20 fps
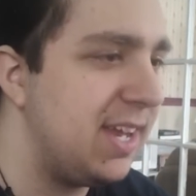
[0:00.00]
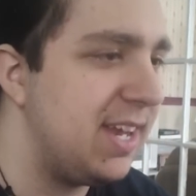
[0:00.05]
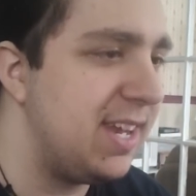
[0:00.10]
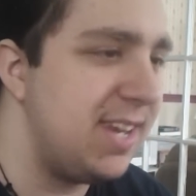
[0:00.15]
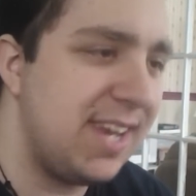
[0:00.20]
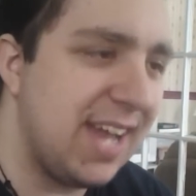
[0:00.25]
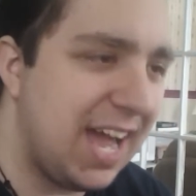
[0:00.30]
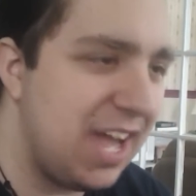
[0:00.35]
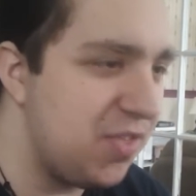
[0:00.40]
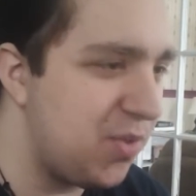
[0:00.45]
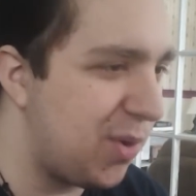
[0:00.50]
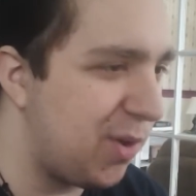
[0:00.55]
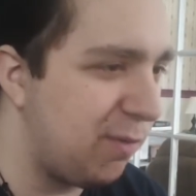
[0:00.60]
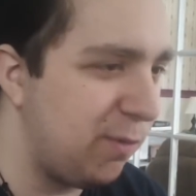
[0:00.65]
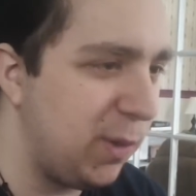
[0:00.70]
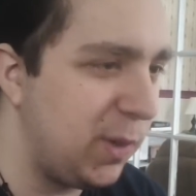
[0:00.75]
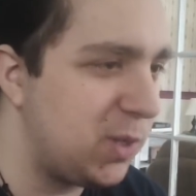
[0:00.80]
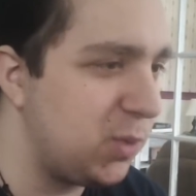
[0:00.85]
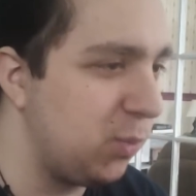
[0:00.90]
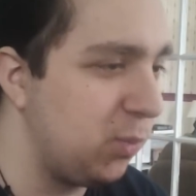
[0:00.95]
neither
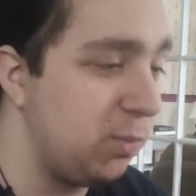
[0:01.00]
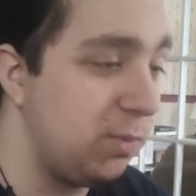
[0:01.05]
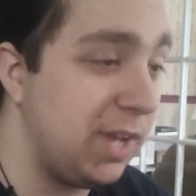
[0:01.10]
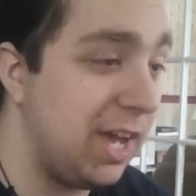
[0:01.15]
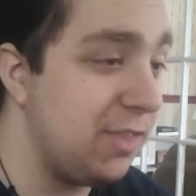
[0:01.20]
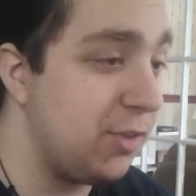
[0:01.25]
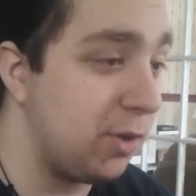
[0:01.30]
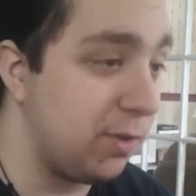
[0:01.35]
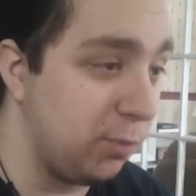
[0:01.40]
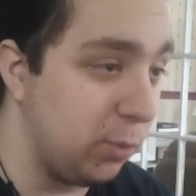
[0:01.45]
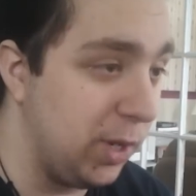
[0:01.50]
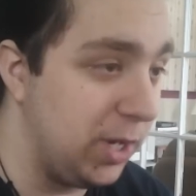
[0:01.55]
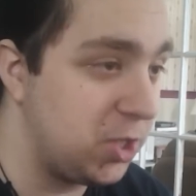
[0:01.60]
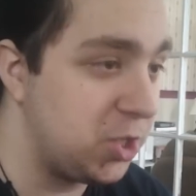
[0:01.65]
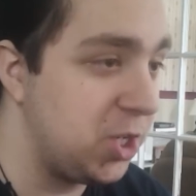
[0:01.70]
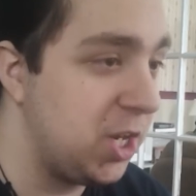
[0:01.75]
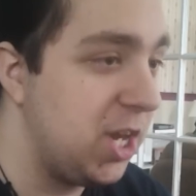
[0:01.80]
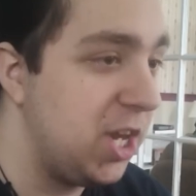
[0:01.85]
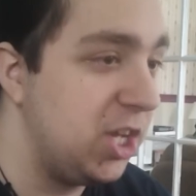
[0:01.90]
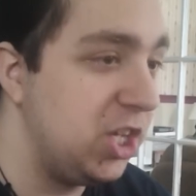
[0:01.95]
of
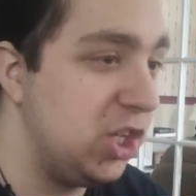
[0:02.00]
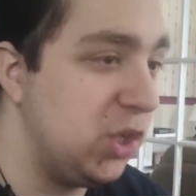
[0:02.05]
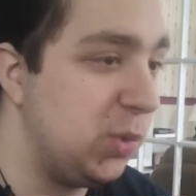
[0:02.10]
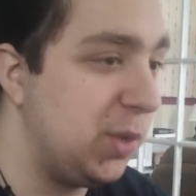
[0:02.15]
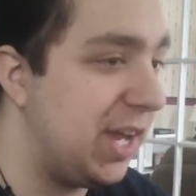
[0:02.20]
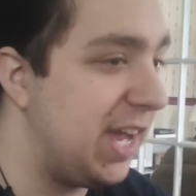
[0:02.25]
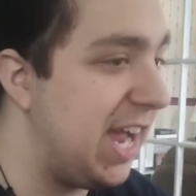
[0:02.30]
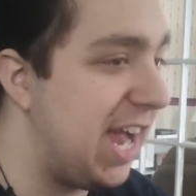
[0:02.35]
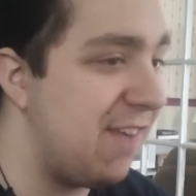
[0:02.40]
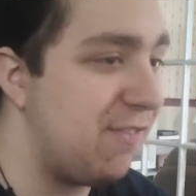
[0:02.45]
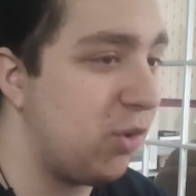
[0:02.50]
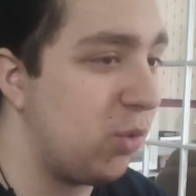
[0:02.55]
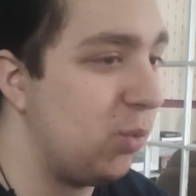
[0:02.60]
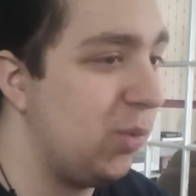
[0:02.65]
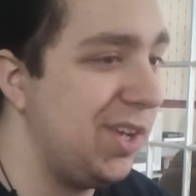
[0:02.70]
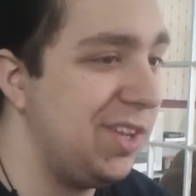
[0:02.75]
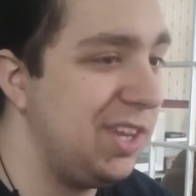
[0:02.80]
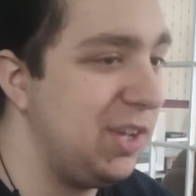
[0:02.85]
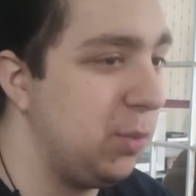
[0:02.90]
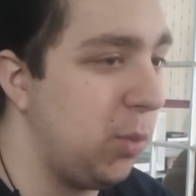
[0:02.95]
which you'd ever
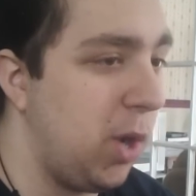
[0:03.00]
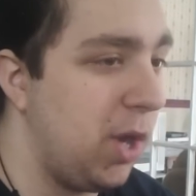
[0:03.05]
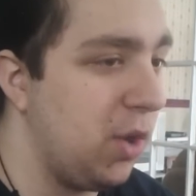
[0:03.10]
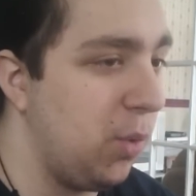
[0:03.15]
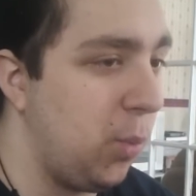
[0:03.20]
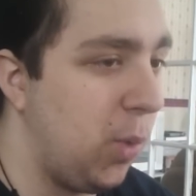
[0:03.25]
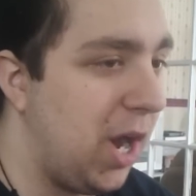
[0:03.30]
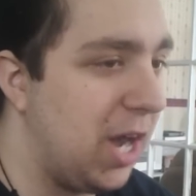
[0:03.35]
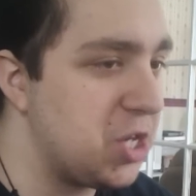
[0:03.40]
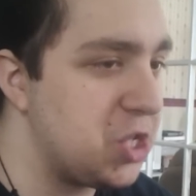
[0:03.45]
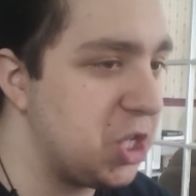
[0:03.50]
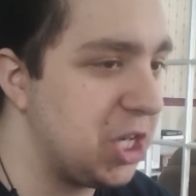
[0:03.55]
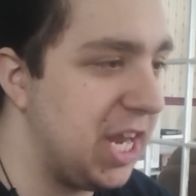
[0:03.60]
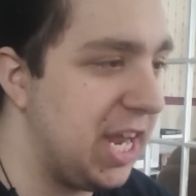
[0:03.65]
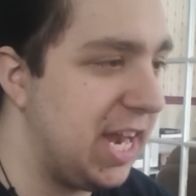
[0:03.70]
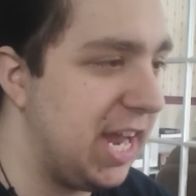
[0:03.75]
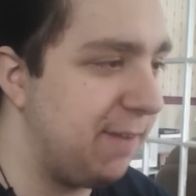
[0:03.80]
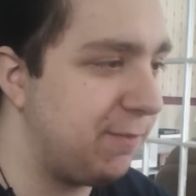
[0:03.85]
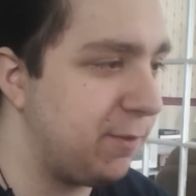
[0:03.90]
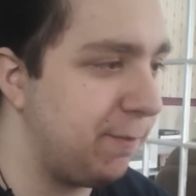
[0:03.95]
really want to watch
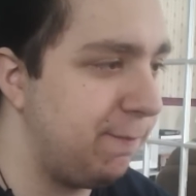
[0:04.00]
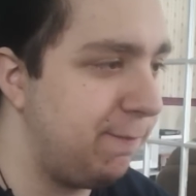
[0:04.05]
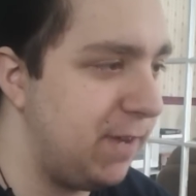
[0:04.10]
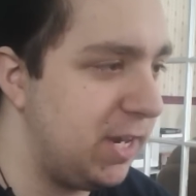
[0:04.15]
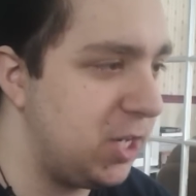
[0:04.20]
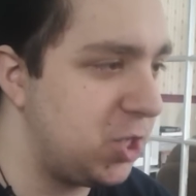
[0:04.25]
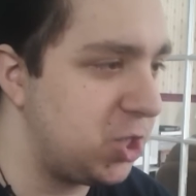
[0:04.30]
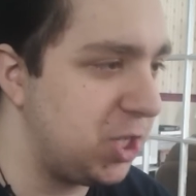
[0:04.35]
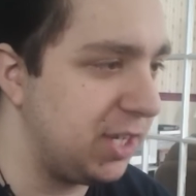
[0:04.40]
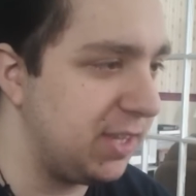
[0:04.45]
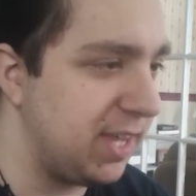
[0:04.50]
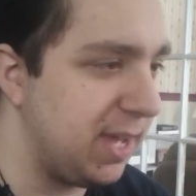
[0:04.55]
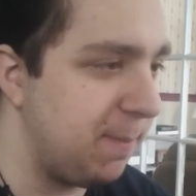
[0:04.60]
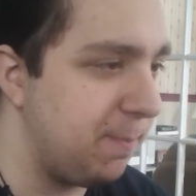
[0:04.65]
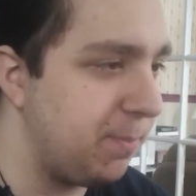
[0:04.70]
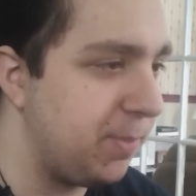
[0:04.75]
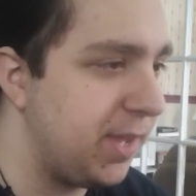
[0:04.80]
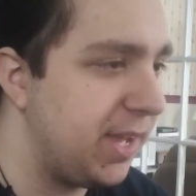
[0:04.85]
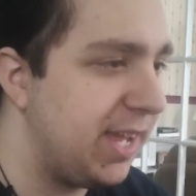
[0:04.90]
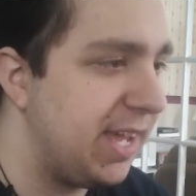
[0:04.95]
again after finishing
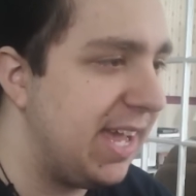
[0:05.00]
them.